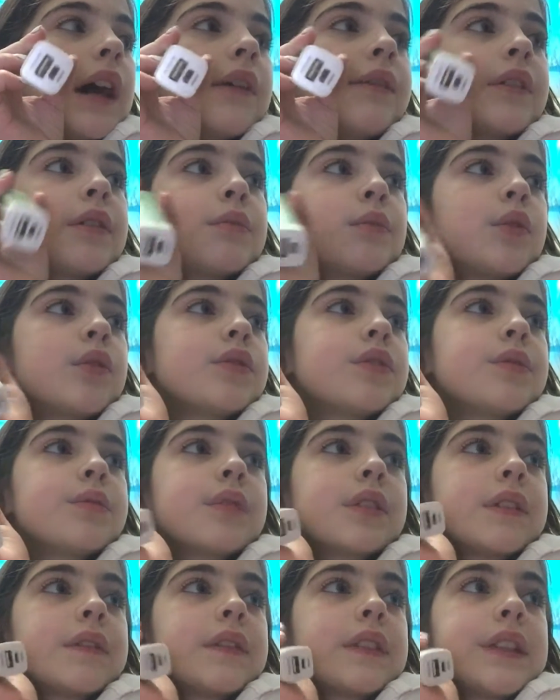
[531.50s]
have an emoji
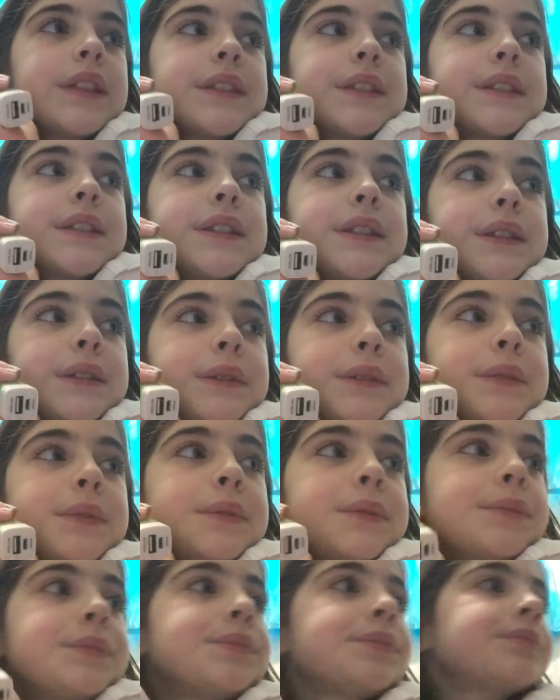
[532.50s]
one of these
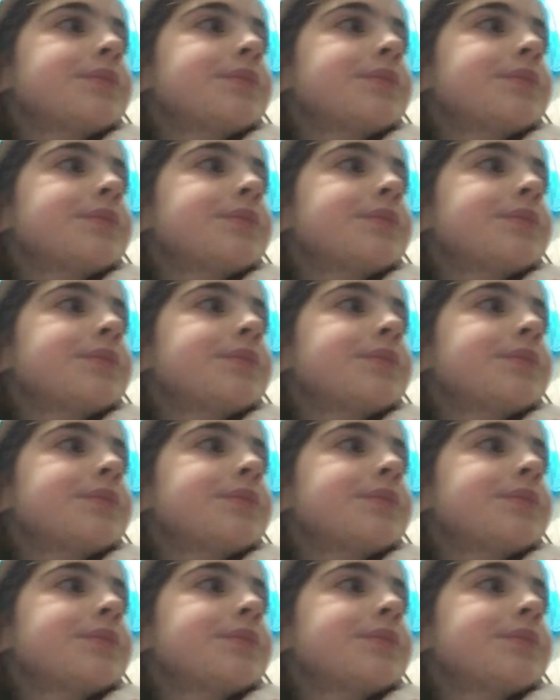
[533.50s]
too.